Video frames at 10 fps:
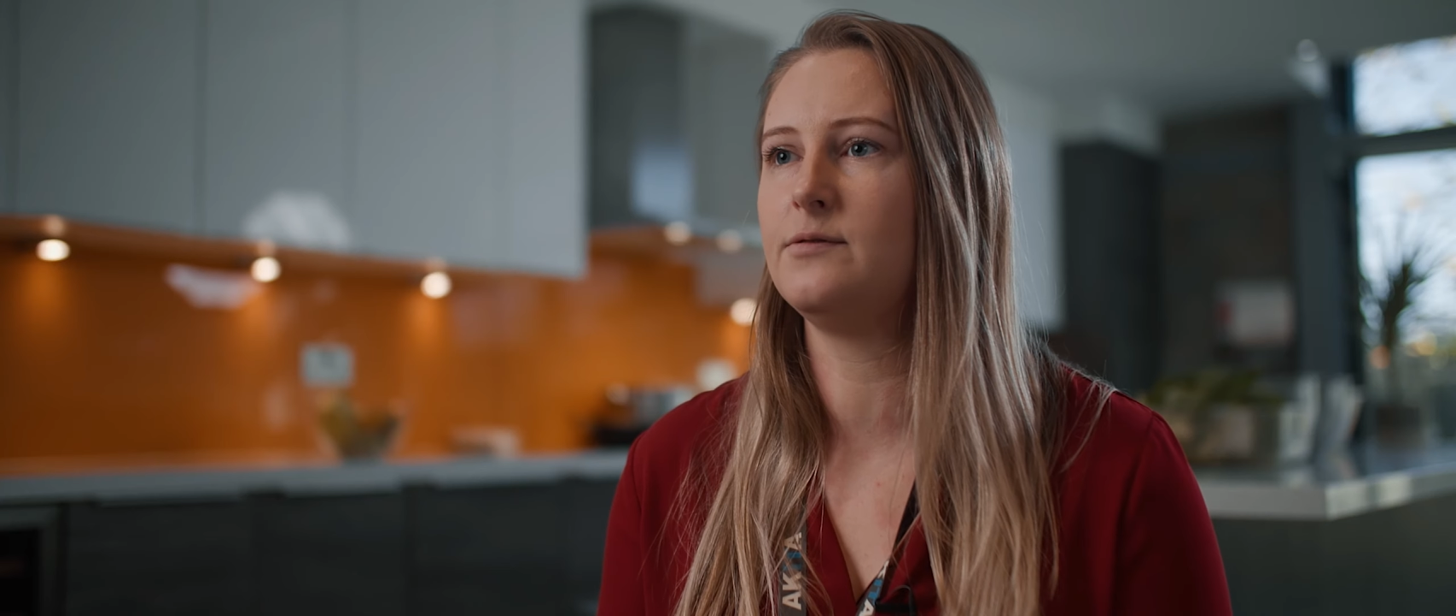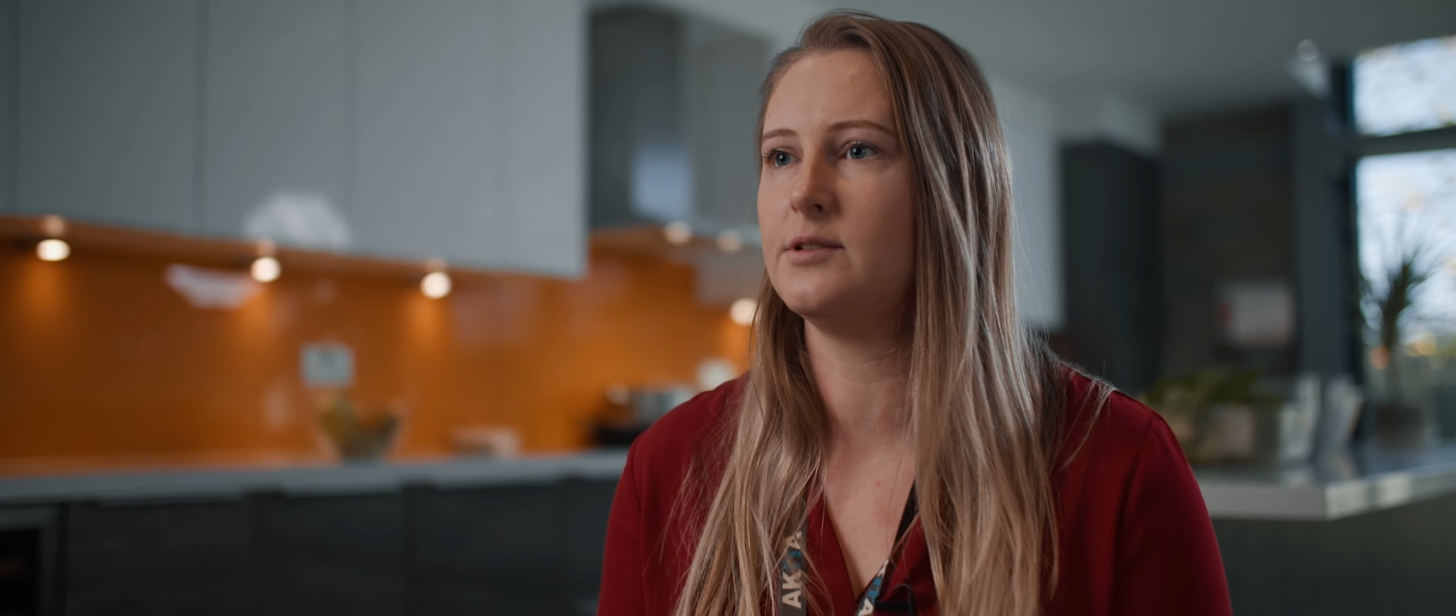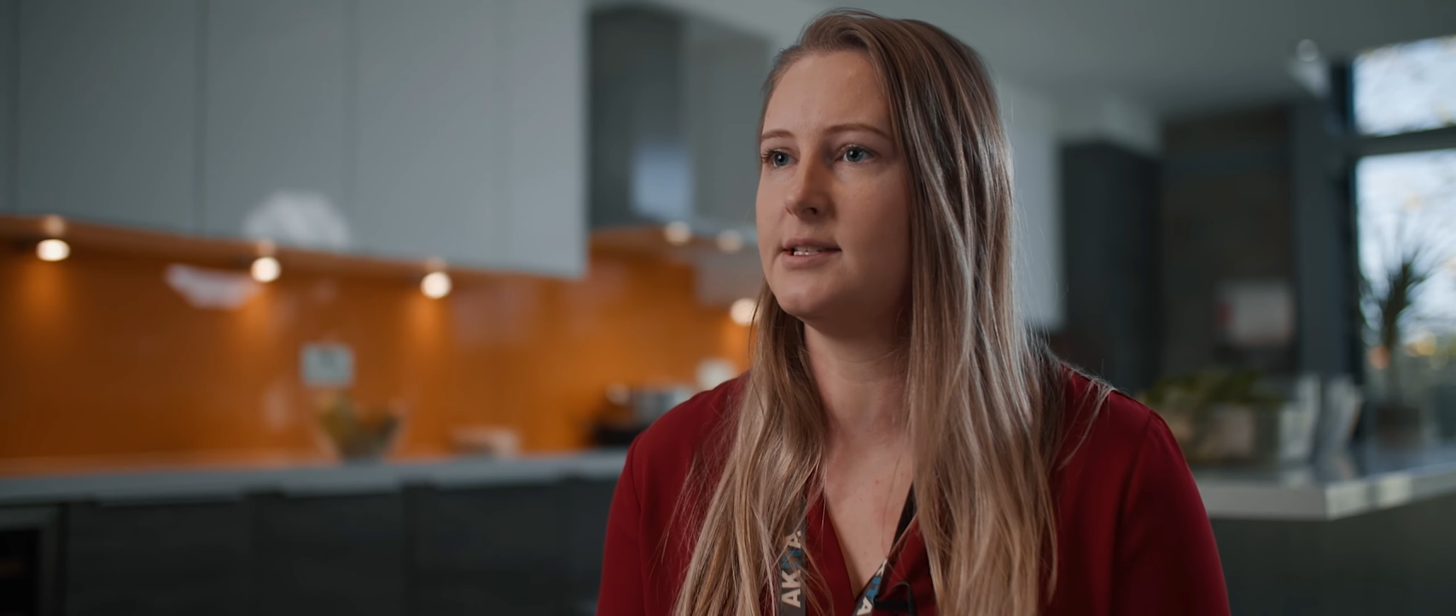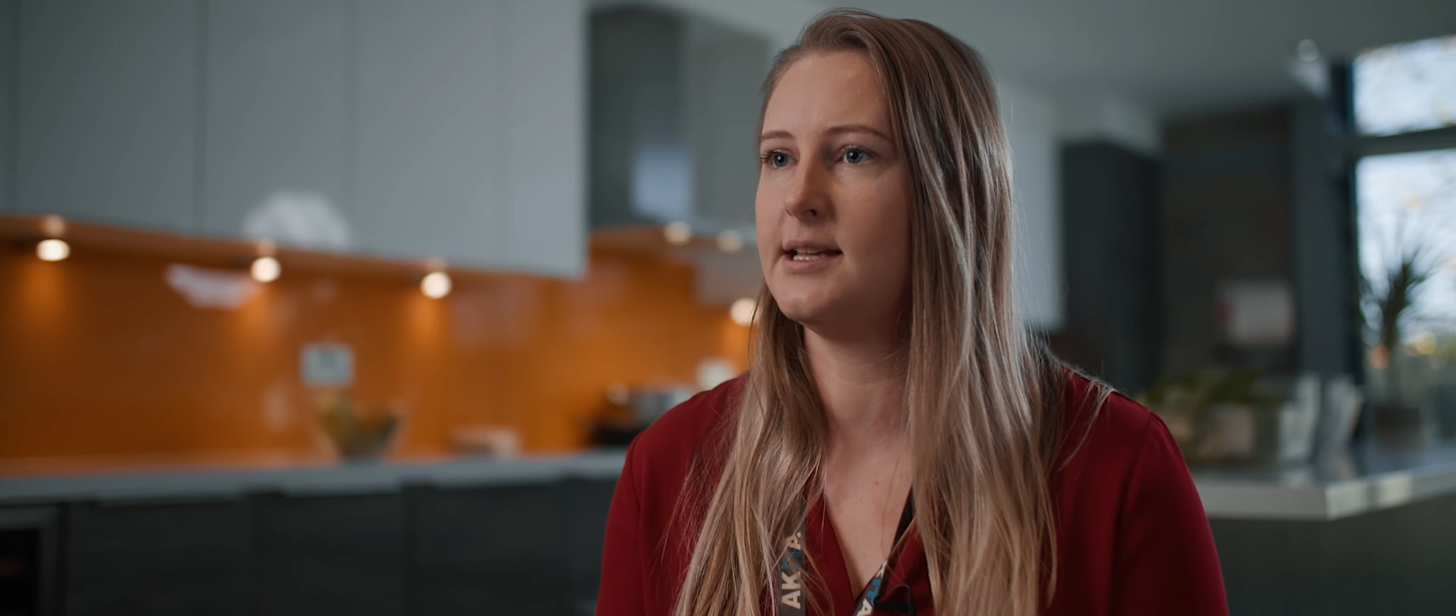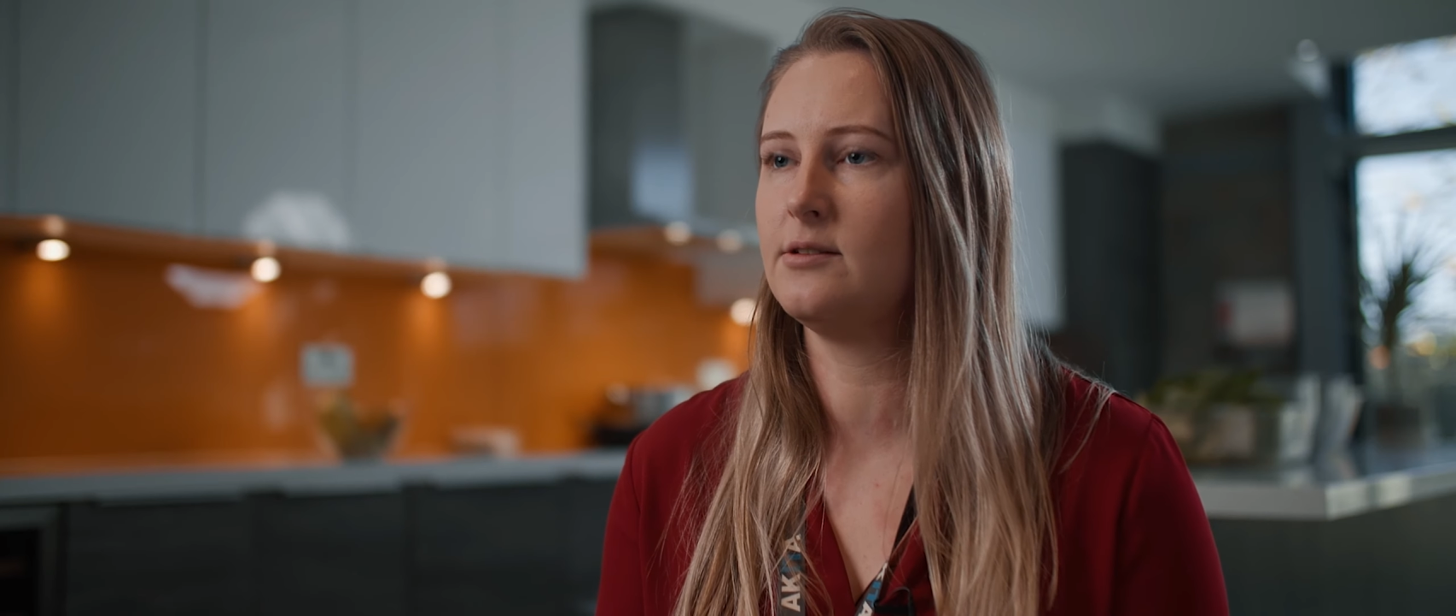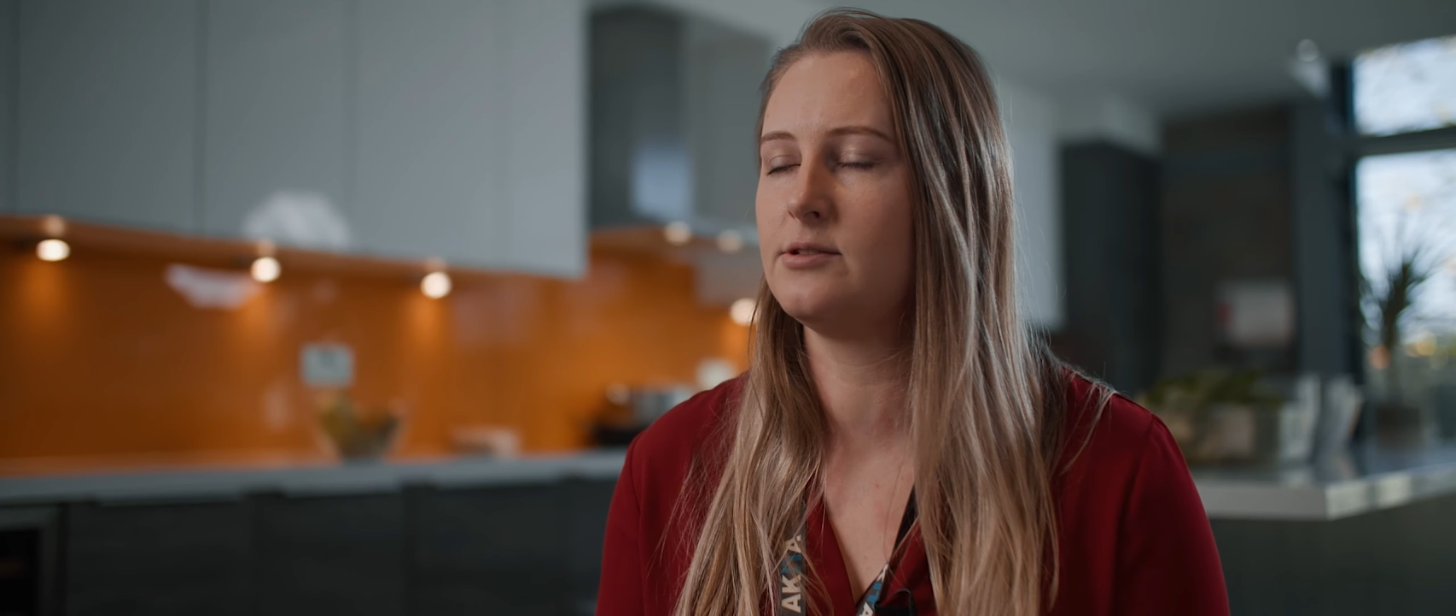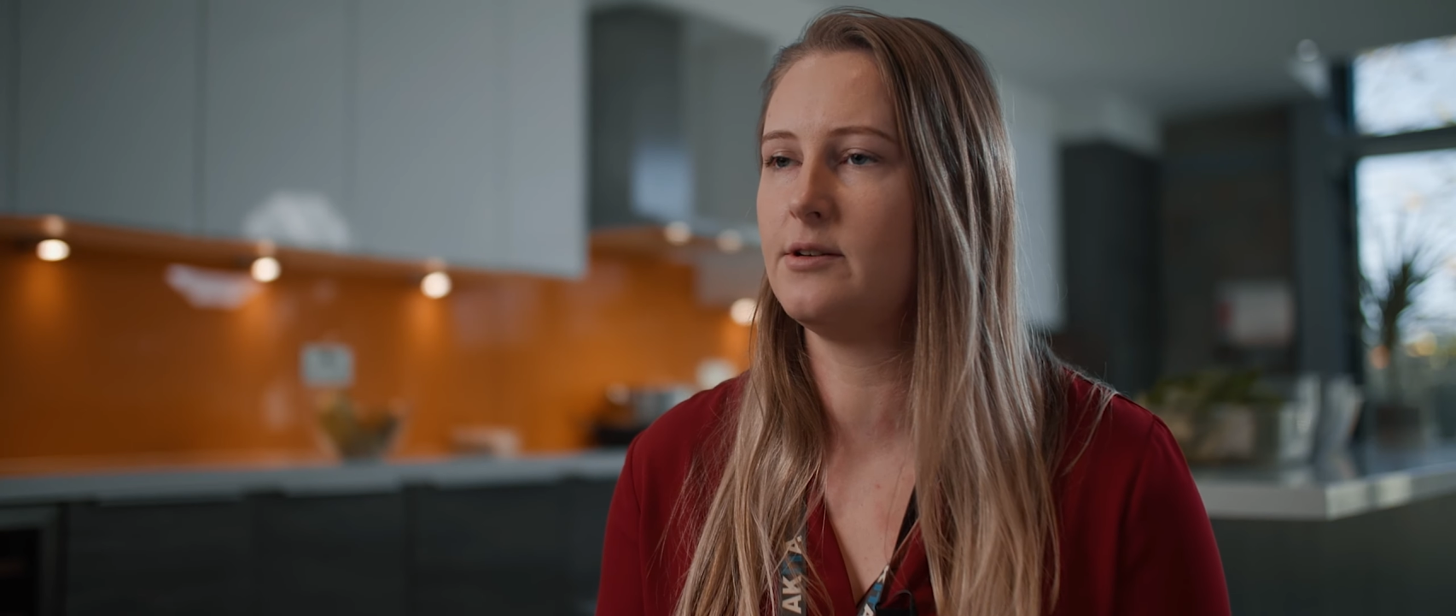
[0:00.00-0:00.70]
for the sales